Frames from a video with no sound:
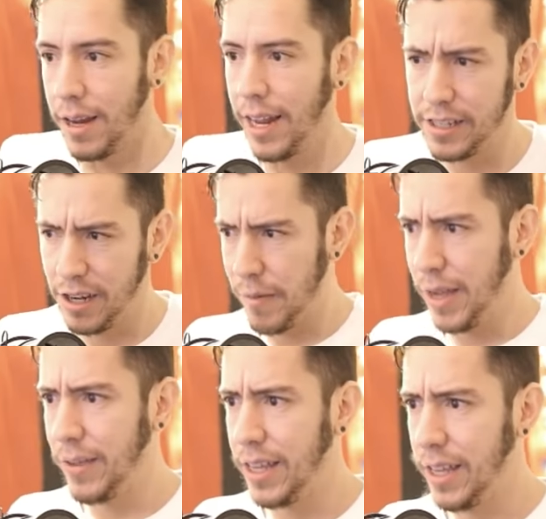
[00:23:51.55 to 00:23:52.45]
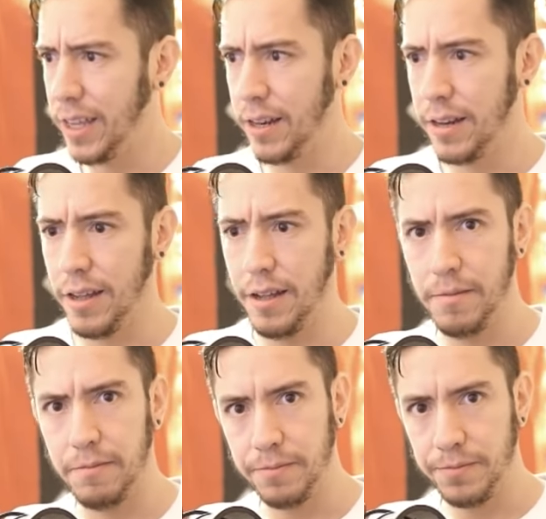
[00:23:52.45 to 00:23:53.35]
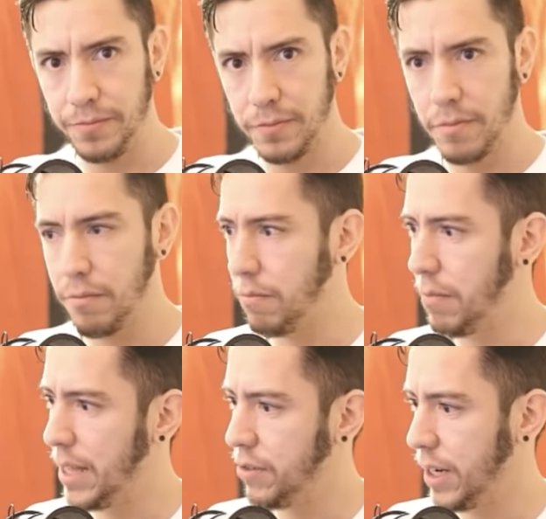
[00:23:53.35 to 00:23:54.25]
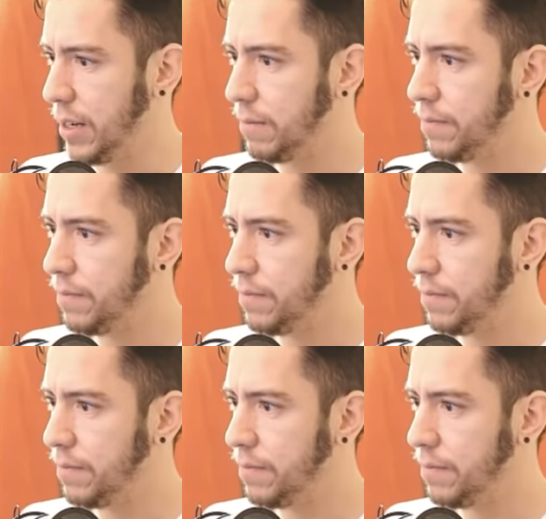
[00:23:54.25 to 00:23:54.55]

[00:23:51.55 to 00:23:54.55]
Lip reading: Next year might be in Madrid.